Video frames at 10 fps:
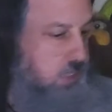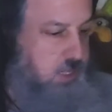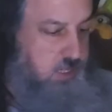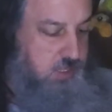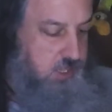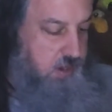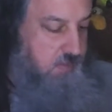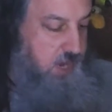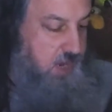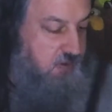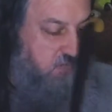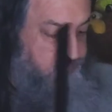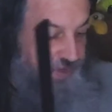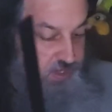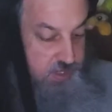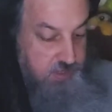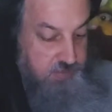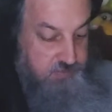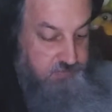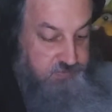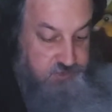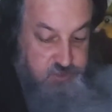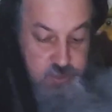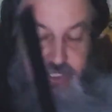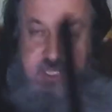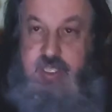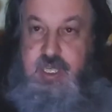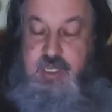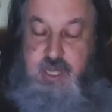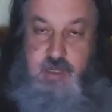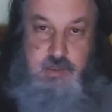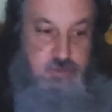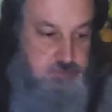It's now a matter of switching things out.